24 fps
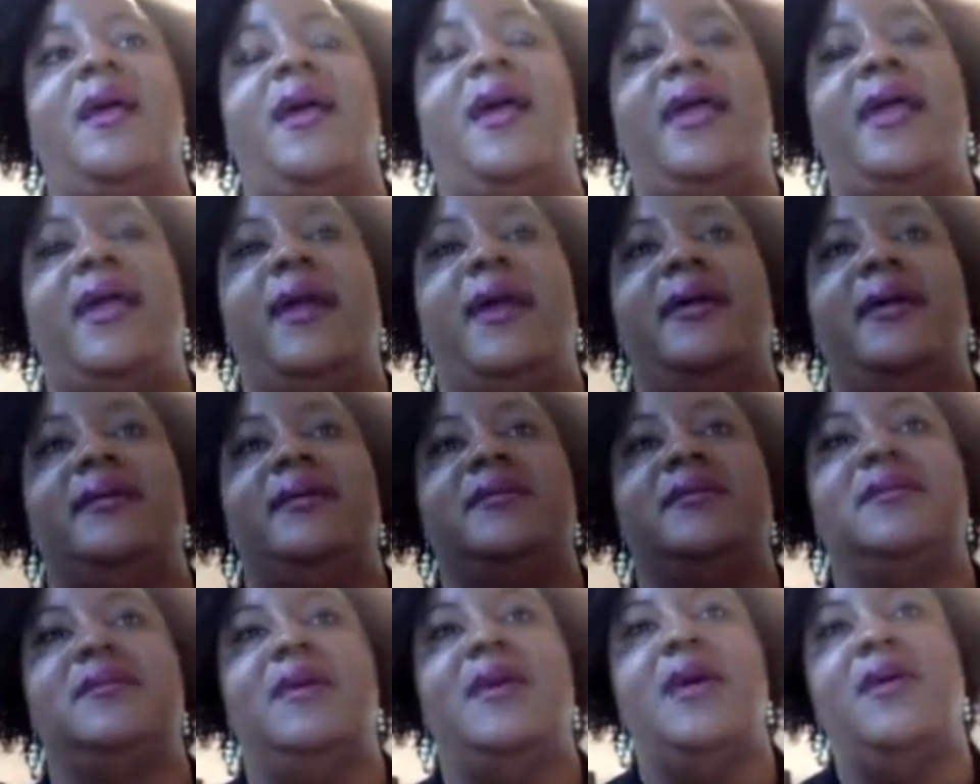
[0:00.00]

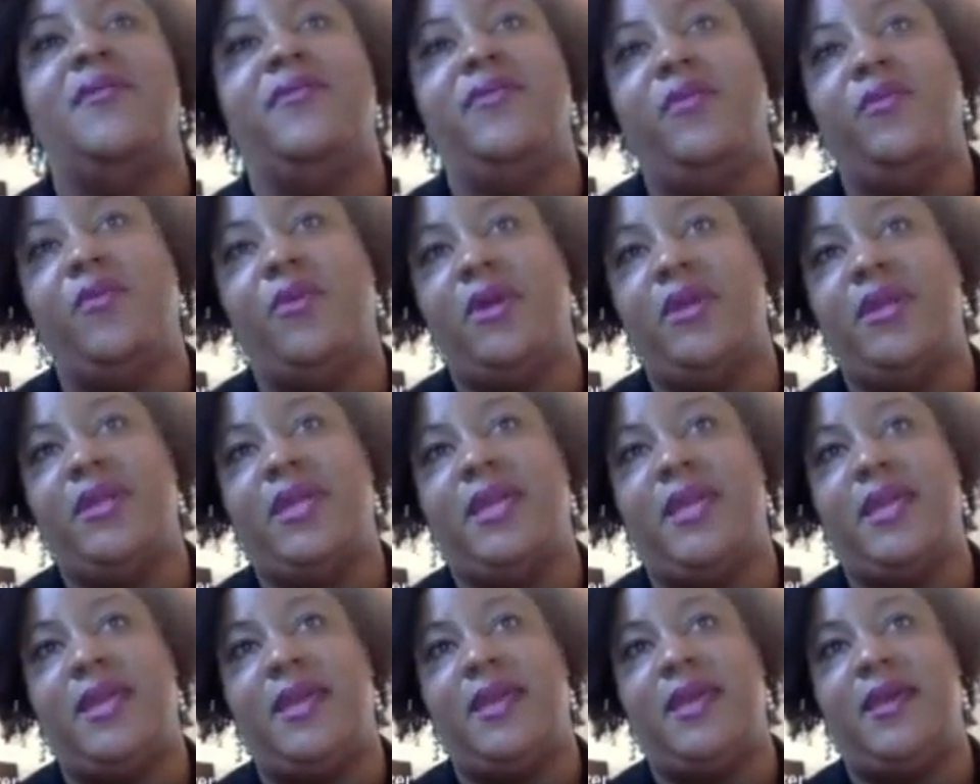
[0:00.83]
and everyone
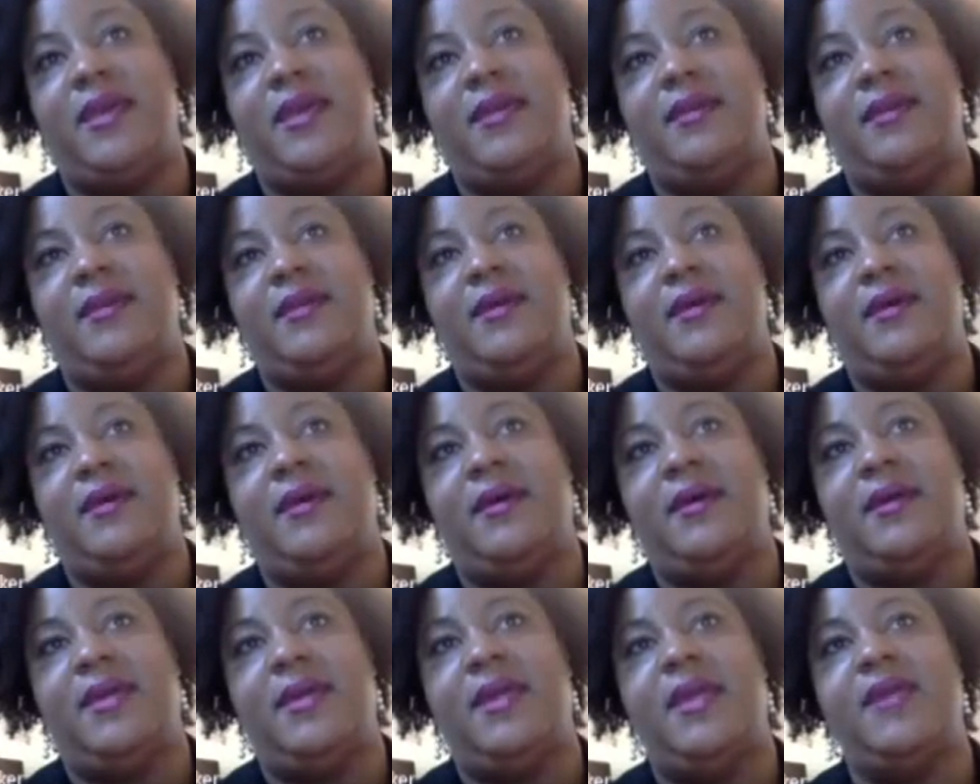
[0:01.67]
can
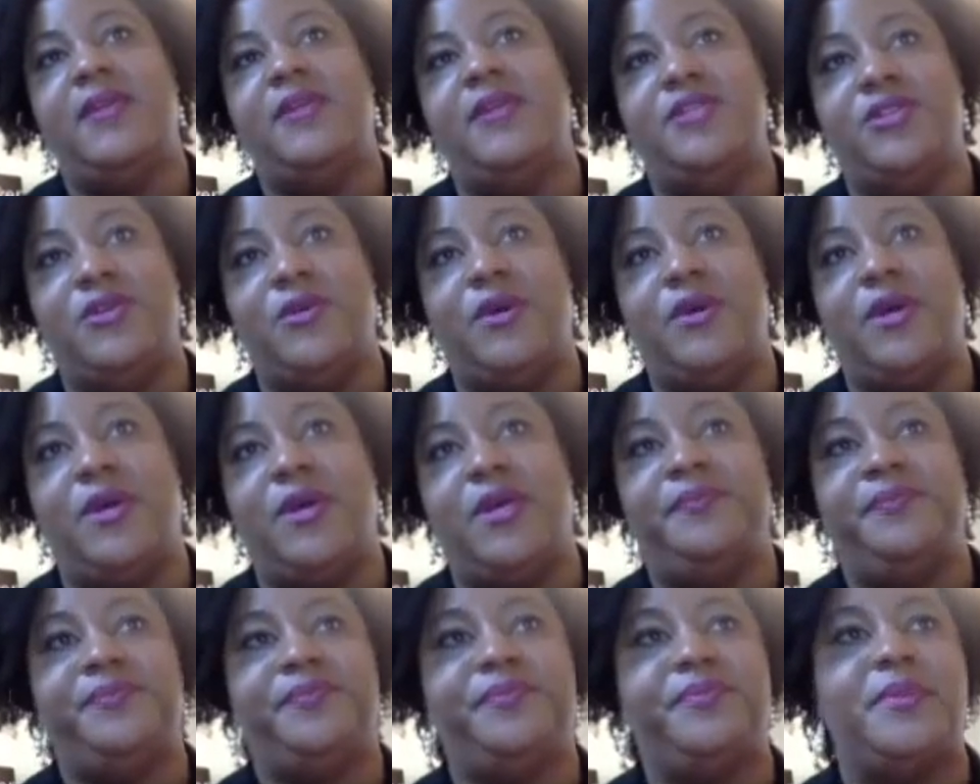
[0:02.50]

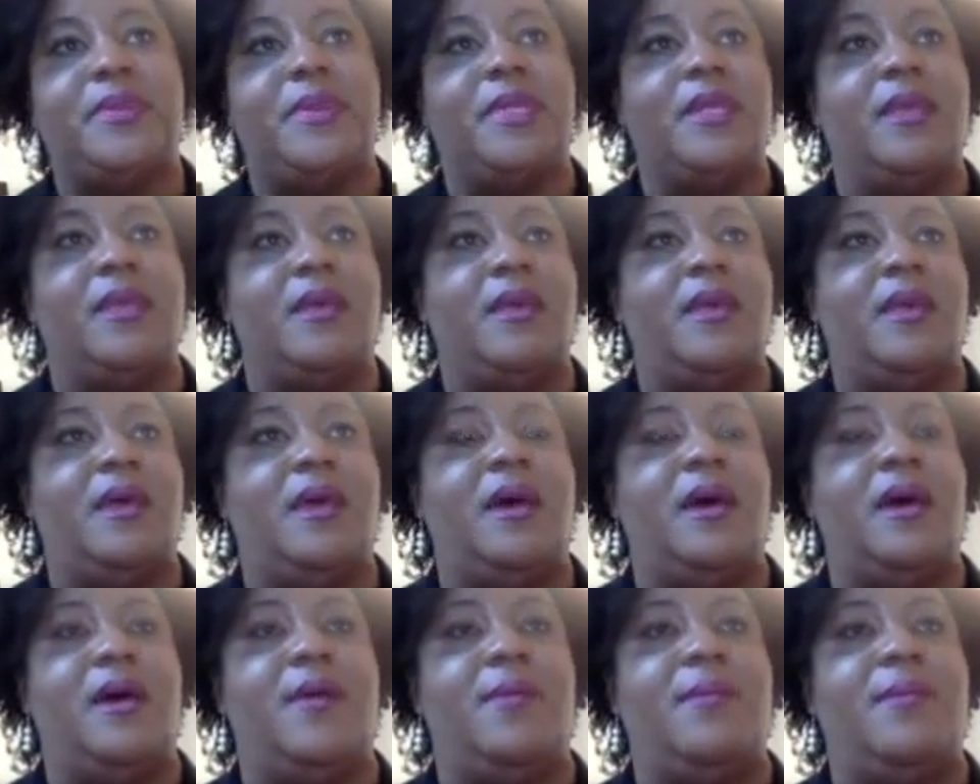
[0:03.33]
join.
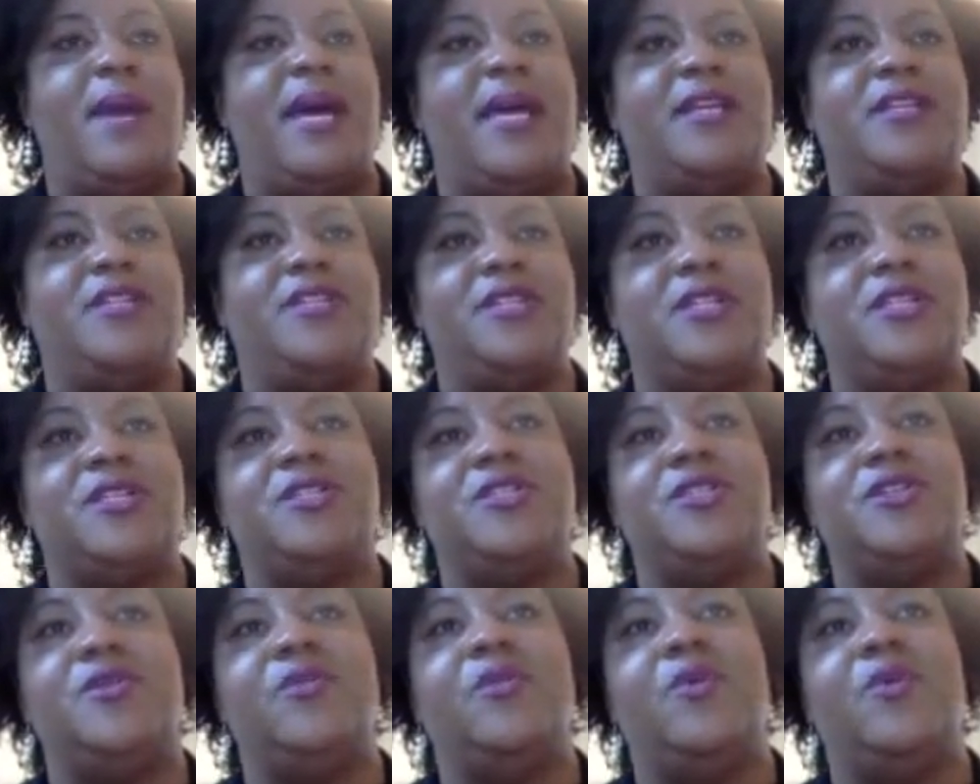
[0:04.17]
I just do